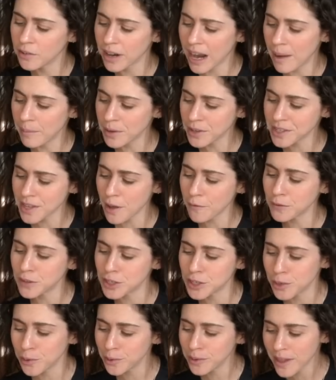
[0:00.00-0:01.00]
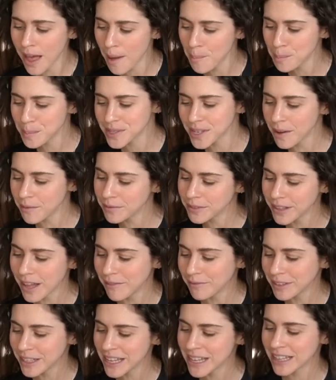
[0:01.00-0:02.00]
grab yourself two lumps of
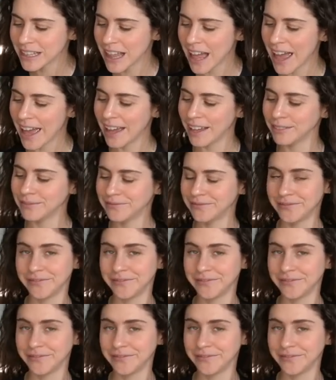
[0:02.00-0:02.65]
lovely clay.